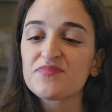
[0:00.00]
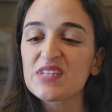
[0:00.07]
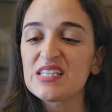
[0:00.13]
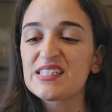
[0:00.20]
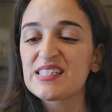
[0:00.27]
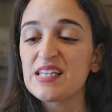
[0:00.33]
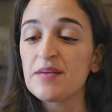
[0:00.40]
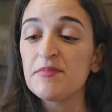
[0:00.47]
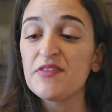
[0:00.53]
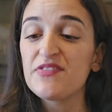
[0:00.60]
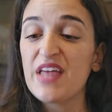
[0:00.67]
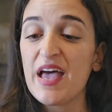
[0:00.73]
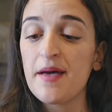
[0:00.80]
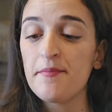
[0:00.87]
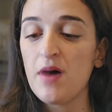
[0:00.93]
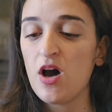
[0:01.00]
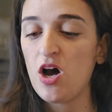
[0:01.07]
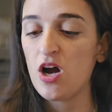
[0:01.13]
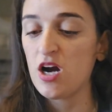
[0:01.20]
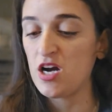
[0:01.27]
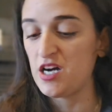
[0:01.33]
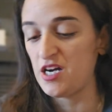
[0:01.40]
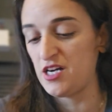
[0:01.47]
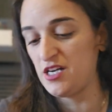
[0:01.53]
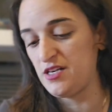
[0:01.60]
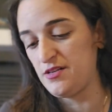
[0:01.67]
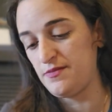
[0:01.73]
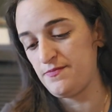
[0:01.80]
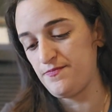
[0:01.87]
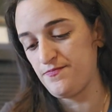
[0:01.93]
Some of them are
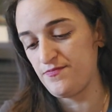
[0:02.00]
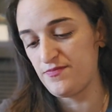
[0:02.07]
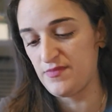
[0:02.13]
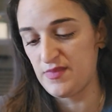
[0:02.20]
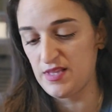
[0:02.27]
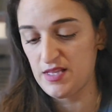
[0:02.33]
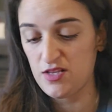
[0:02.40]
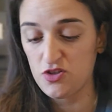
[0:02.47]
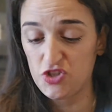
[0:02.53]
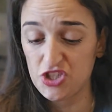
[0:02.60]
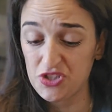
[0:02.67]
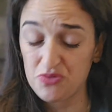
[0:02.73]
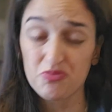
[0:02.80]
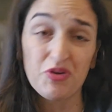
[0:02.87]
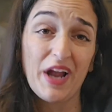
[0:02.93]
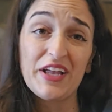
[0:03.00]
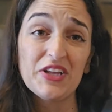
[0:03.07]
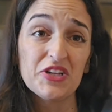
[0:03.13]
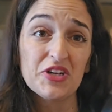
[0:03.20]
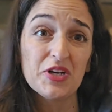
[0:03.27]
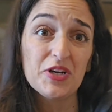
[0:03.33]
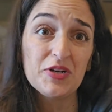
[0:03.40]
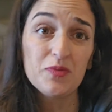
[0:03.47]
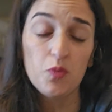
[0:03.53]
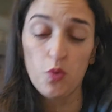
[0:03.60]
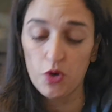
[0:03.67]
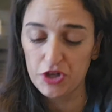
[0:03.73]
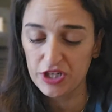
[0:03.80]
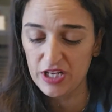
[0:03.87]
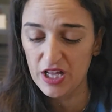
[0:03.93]
just regular
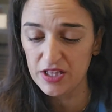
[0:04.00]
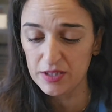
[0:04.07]
watercolor